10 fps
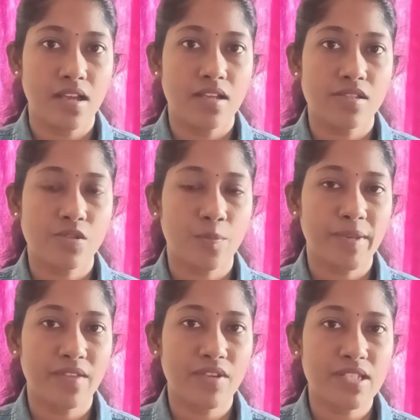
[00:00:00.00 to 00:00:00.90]
So
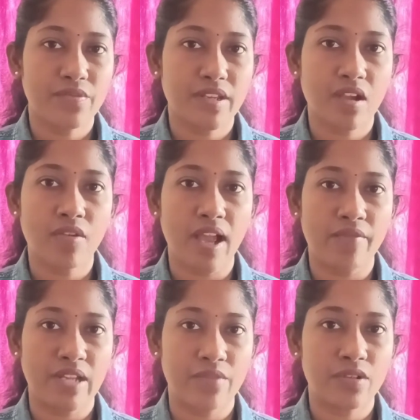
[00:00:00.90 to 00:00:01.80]
previous video I've
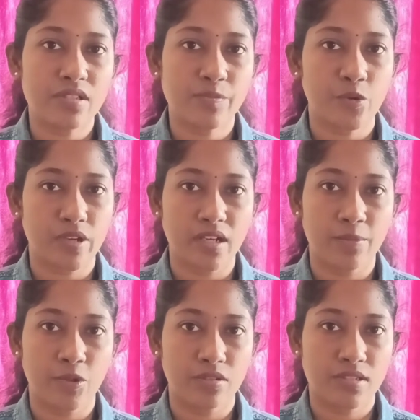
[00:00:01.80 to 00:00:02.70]
never spoken
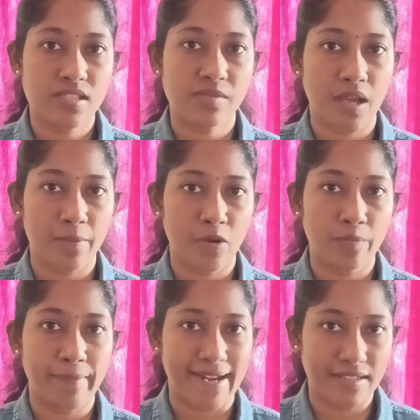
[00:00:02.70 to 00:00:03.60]
about this, about
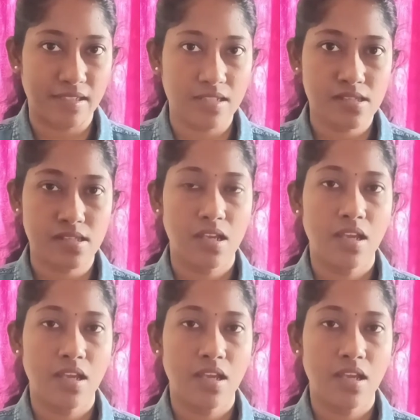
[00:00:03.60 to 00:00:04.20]
patterns.